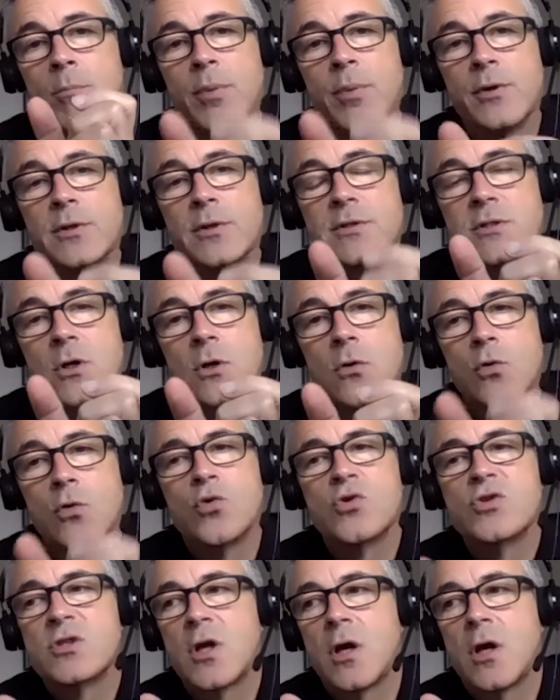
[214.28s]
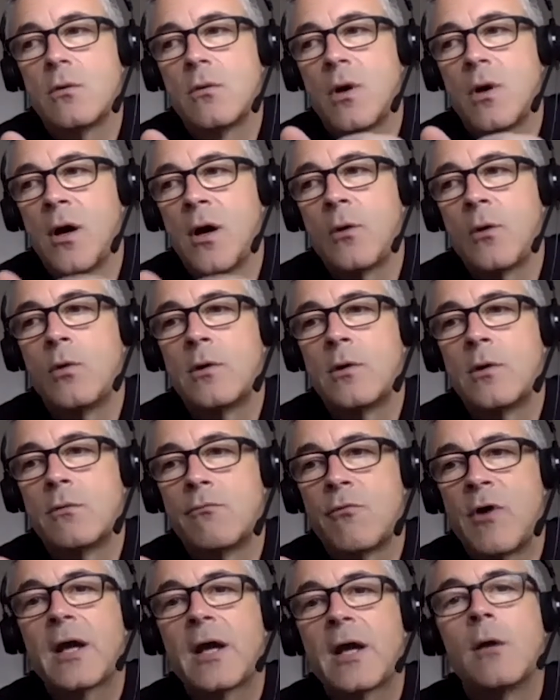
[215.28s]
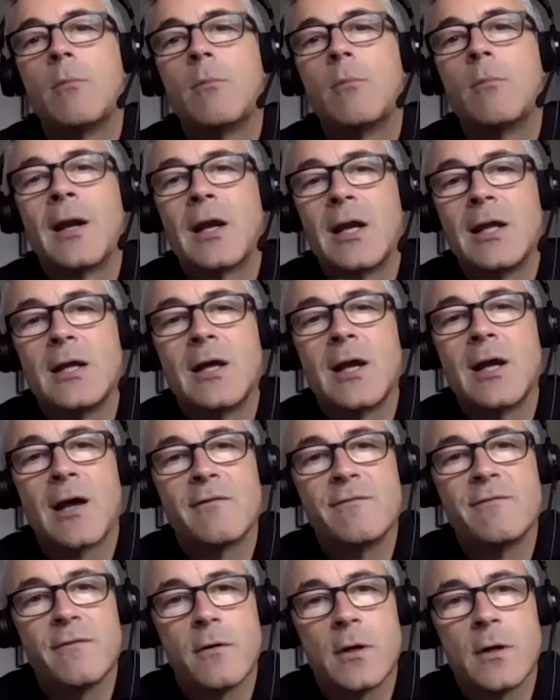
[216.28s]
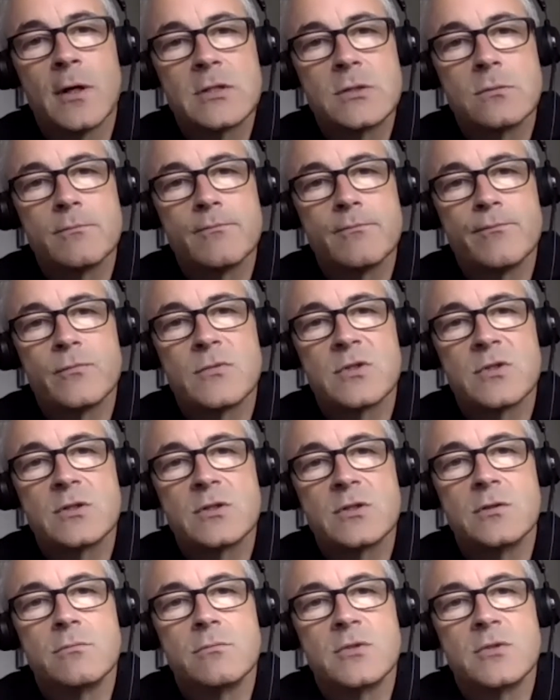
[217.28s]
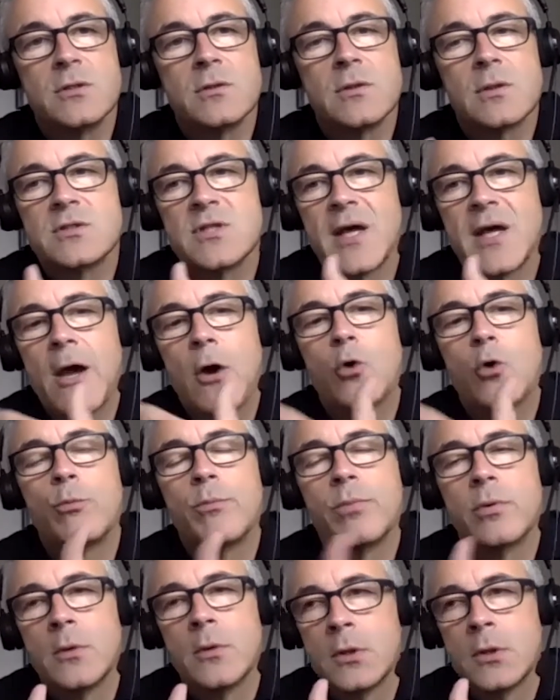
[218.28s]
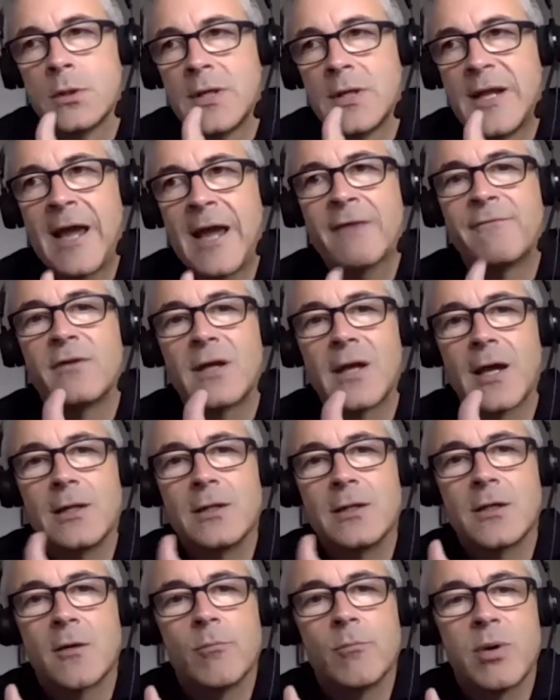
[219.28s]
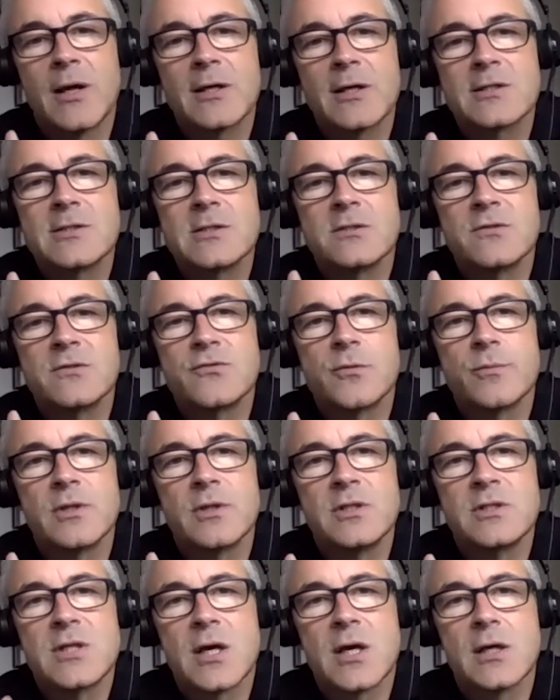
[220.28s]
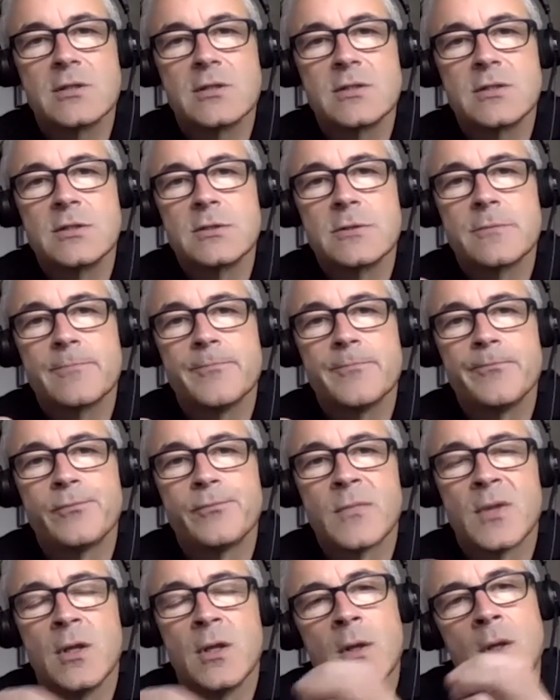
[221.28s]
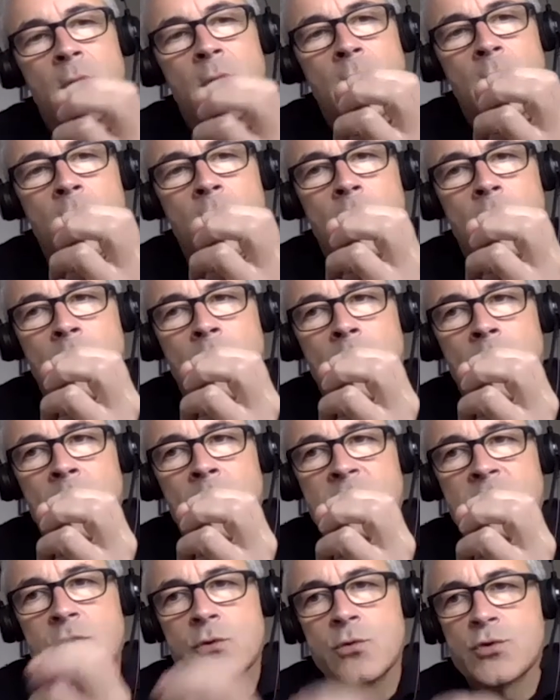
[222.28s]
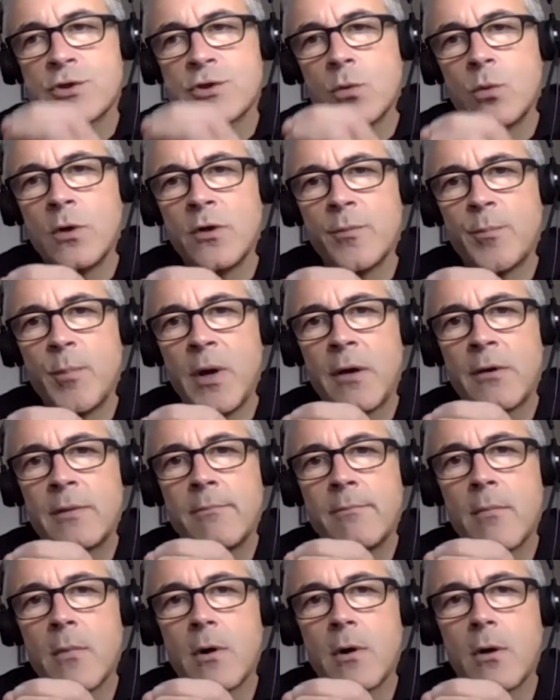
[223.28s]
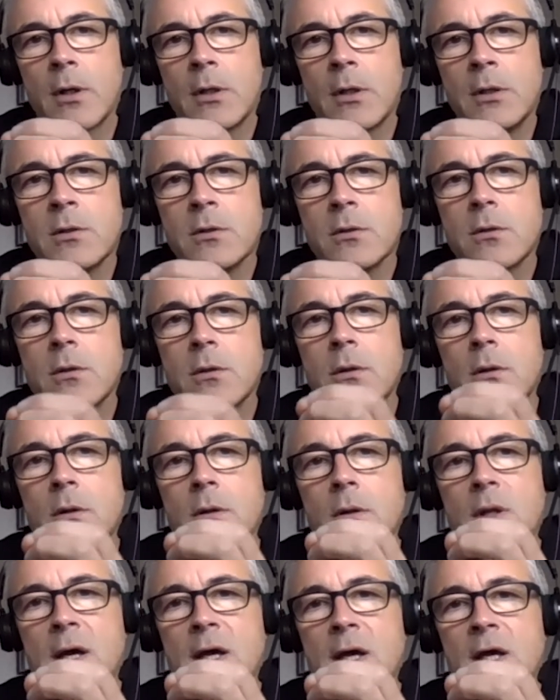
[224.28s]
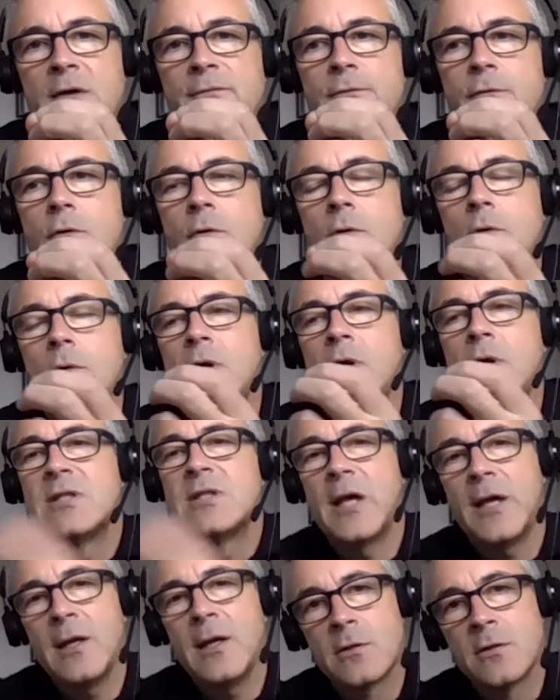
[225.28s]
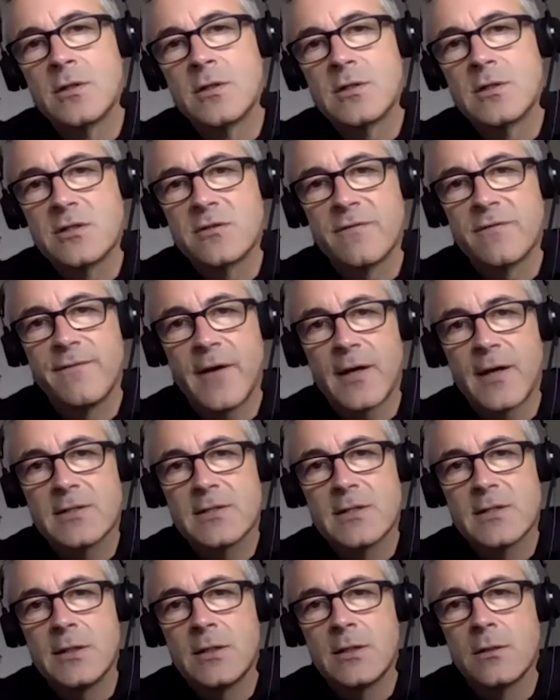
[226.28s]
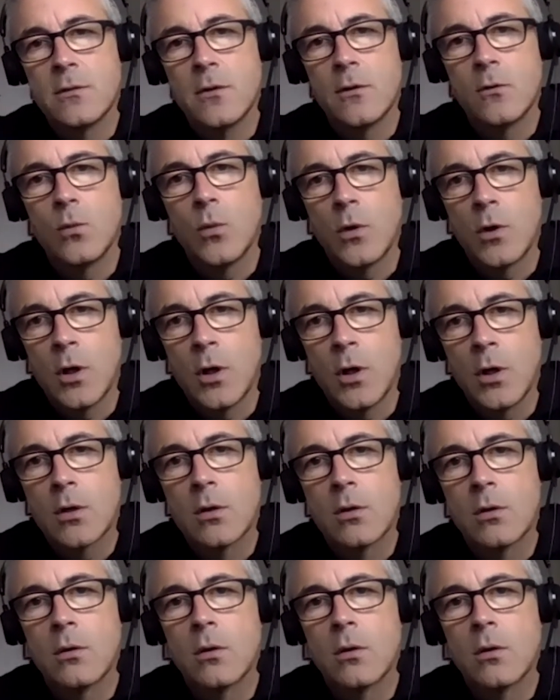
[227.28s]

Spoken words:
But also, I would recommend legal advice to help navigate the complexities of some of these cases. It's also worth bearing in mind that if your attendance is affected at work,